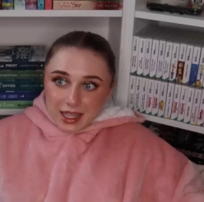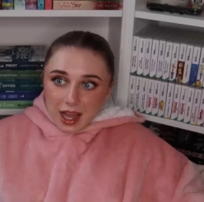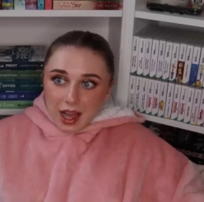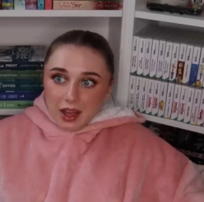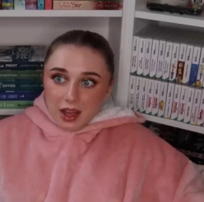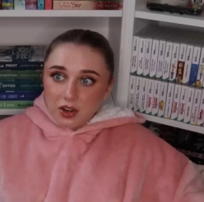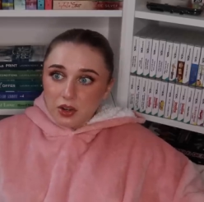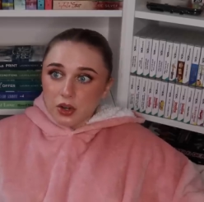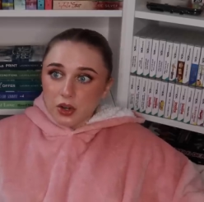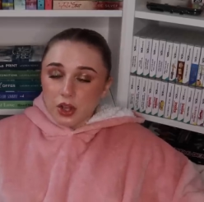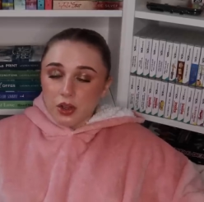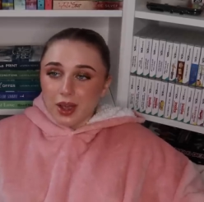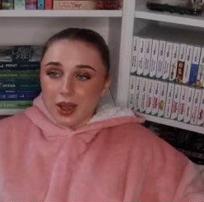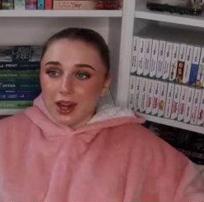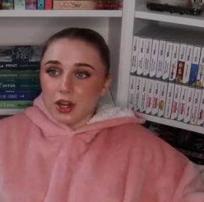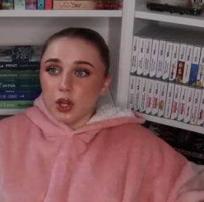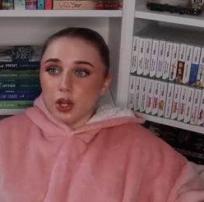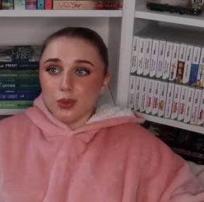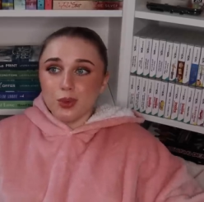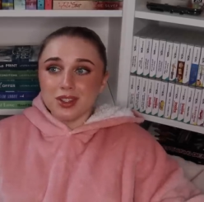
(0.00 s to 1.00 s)
I don't know
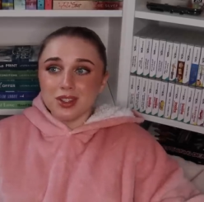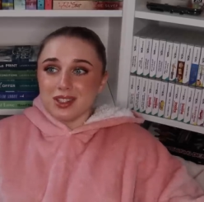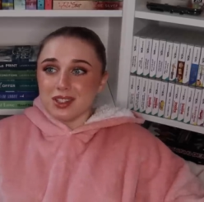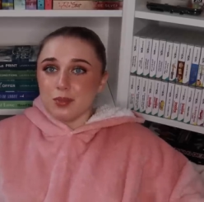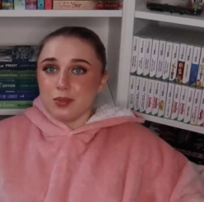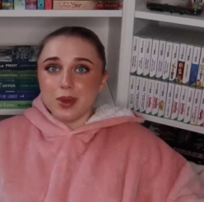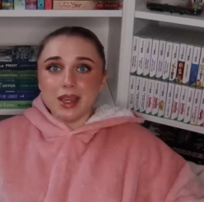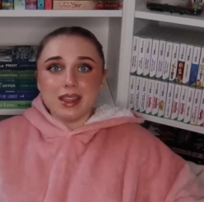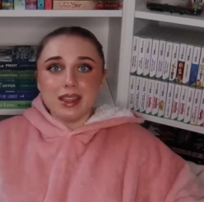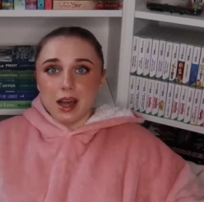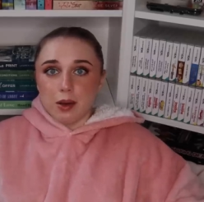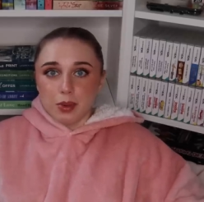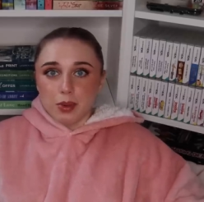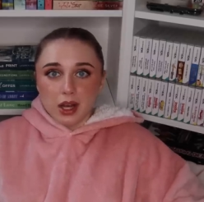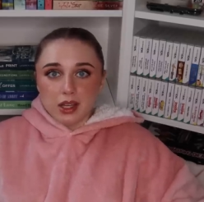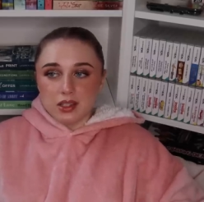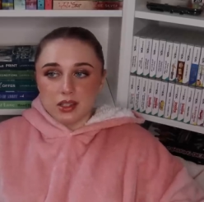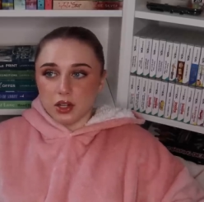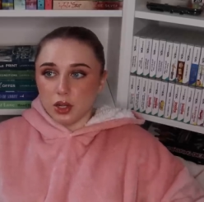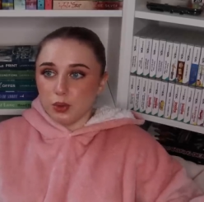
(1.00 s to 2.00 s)
and who wants to be that
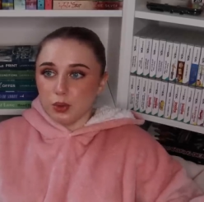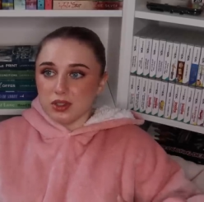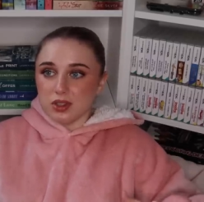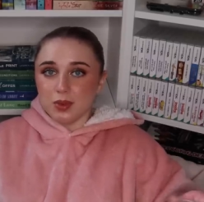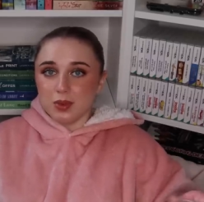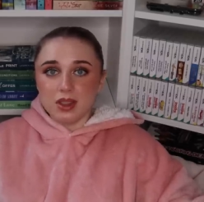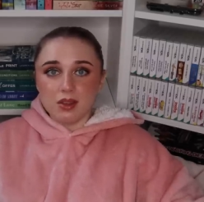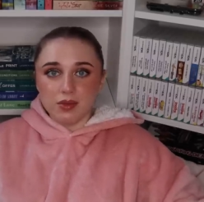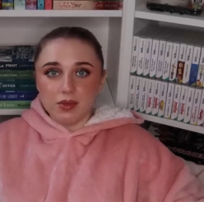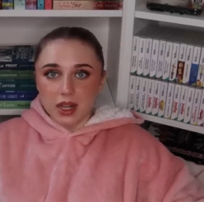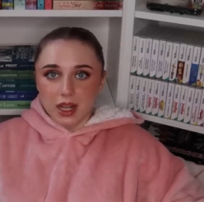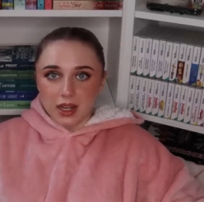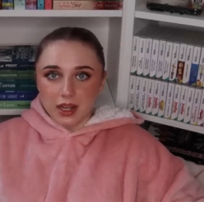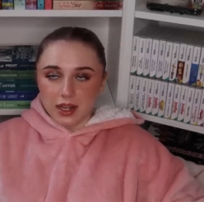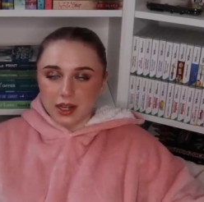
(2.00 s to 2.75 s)
person? Who wants to be the villain?